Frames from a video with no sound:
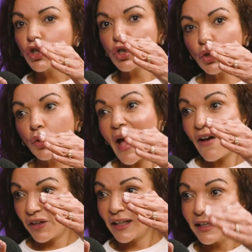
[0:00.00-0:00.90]
to
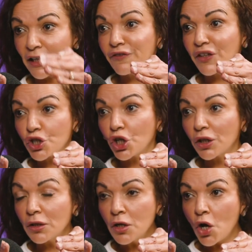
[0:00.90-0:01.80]
have a clear
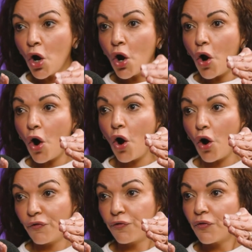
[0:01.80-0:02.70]
vision
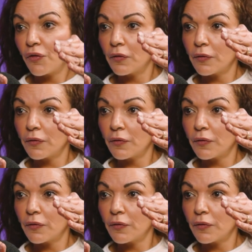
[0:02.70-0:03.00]
of